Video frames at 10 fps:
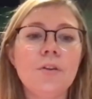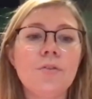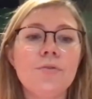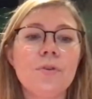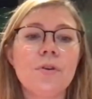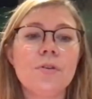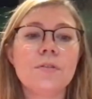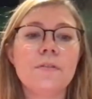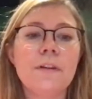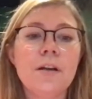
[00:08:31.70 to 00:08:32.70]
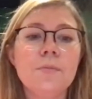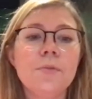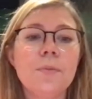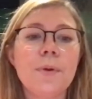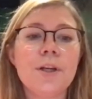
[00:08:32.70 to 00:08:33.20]
To close the
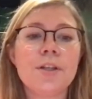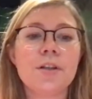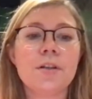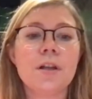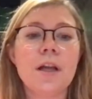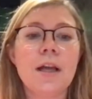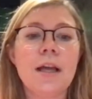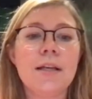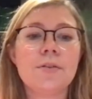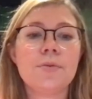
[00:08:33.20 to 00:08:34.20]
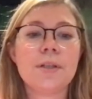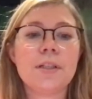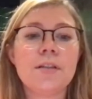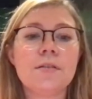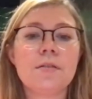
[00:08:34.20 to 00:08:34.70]
velum, the patient has a
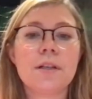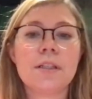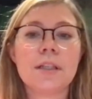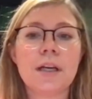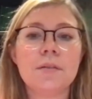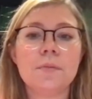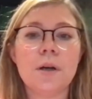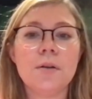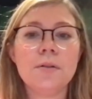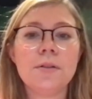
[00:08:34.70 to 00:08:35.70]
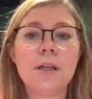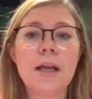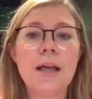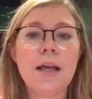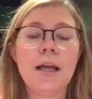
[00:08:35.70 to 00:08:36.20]
resistor inside the mouth,
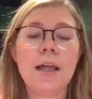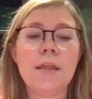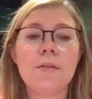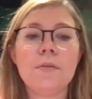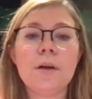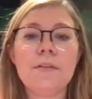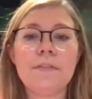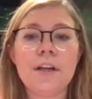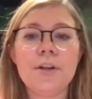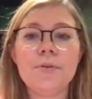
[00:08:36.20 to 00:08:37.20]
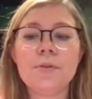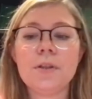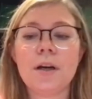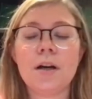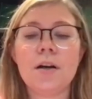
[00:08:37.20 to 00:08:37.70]
and normal values
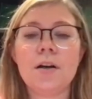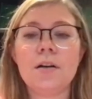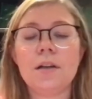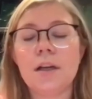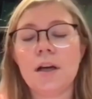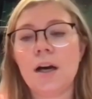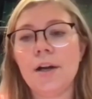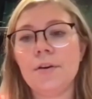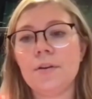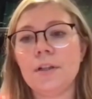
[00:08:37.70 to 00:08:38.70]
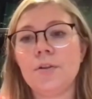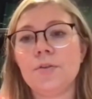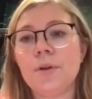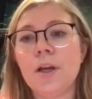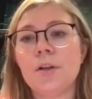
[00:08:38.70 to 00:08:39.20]
are higher than
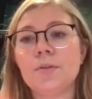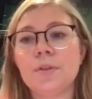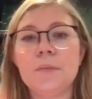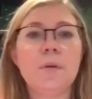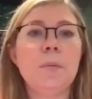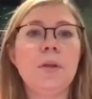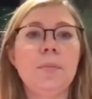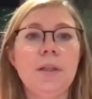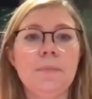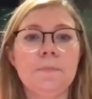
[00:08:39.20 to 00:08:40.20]
300 ppb.